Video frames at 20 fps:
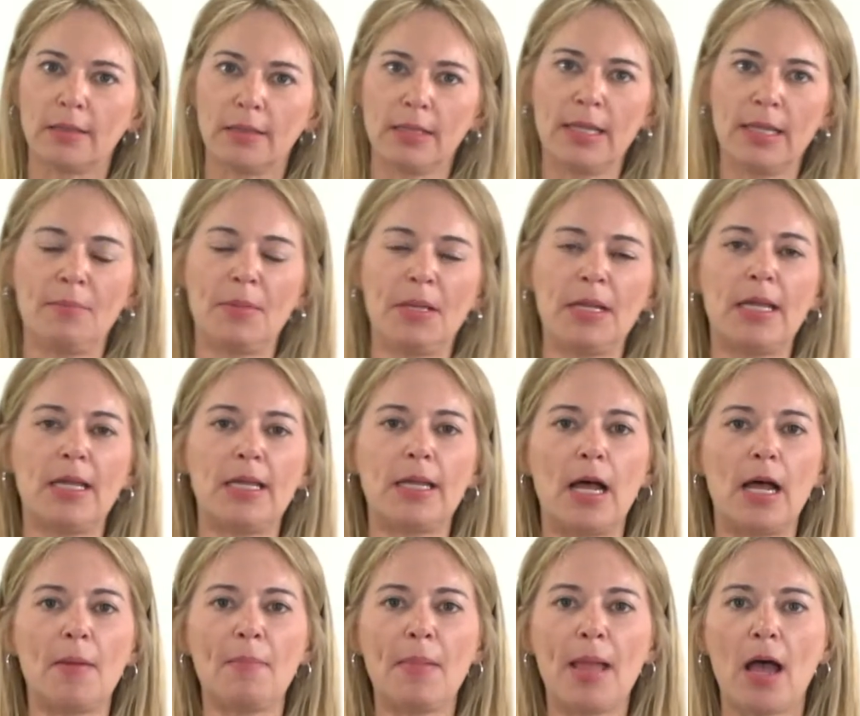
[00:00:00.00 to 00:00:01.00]
limited
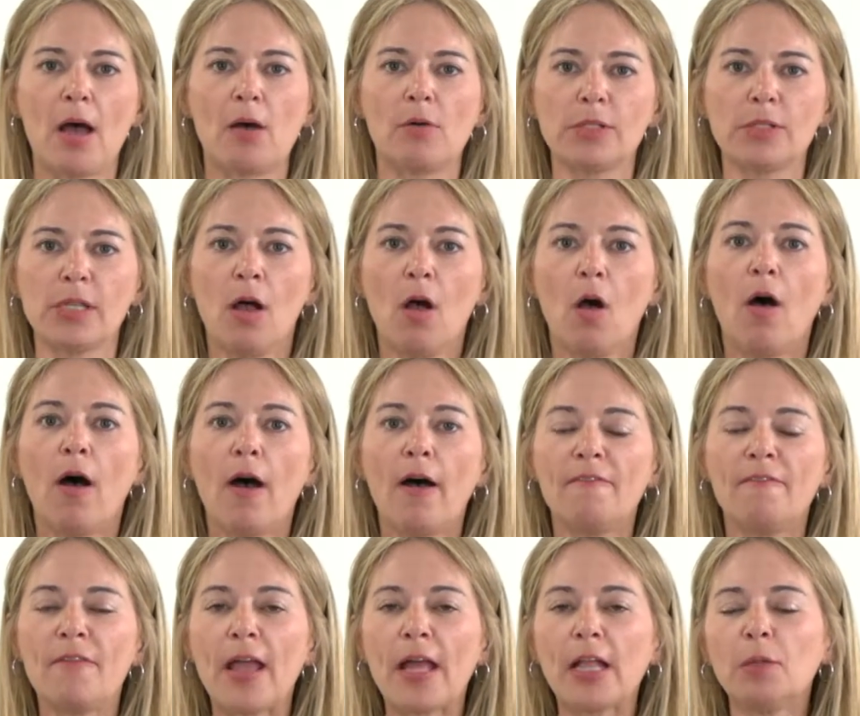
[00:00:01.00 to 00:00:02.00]
amount
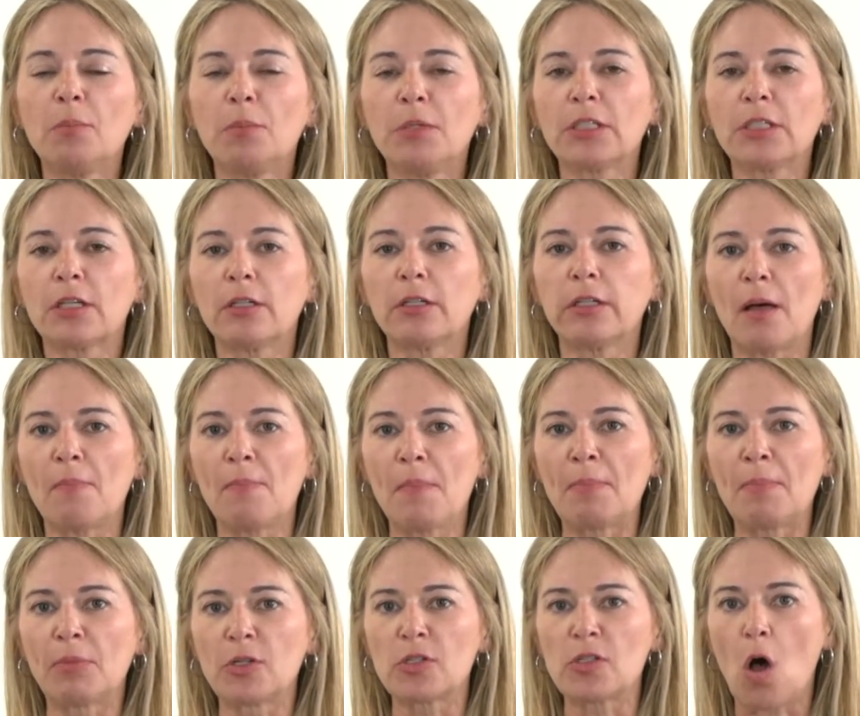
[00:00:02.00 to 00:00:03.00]
available to club
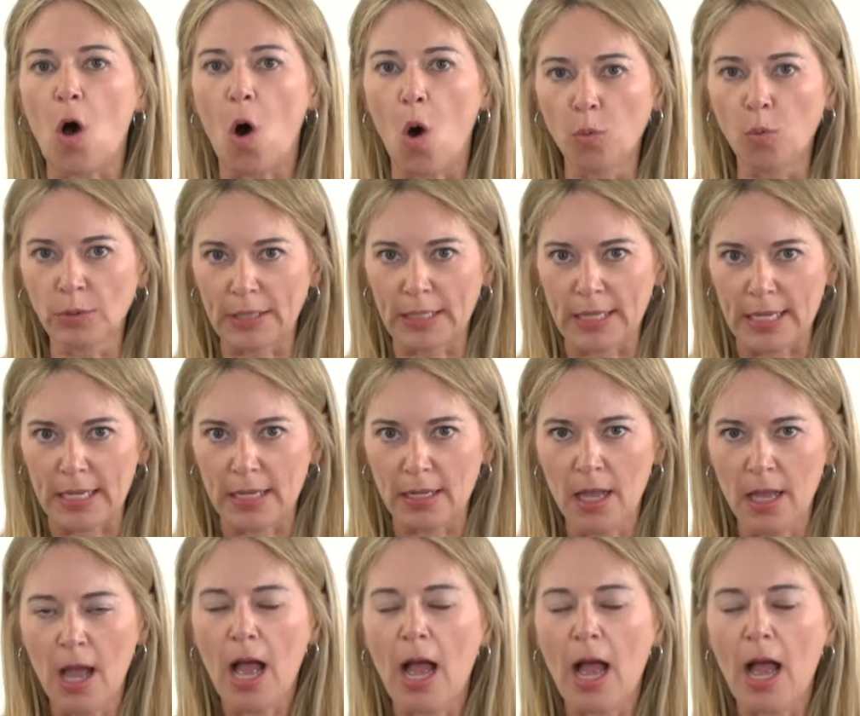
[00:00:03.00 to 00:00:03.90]
members only.